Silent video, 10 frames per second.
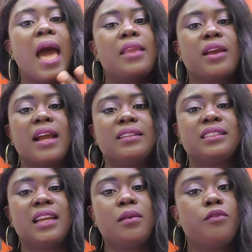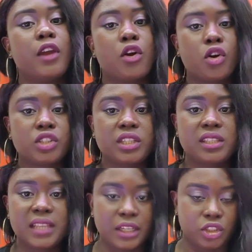You can sign up for a coaching
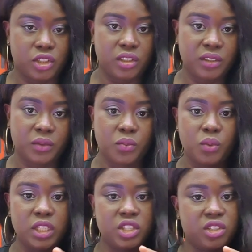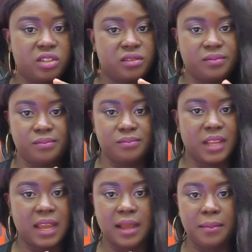session, which is
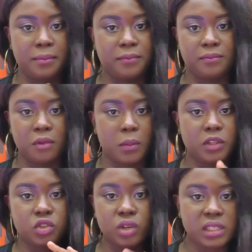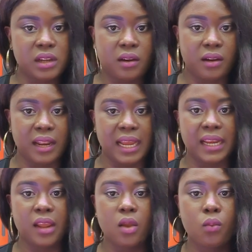strictly online.